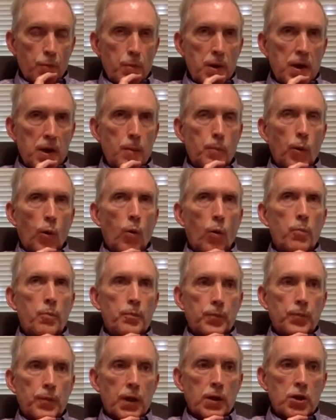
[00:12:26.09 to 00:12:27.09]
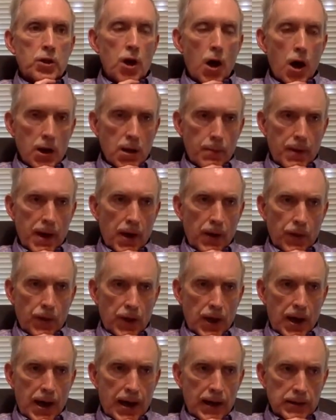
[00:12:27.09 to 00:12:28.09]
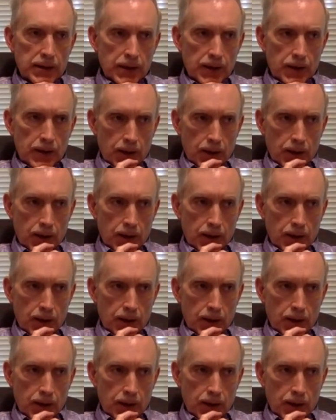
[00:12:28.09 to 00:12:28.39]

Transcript: people talk about that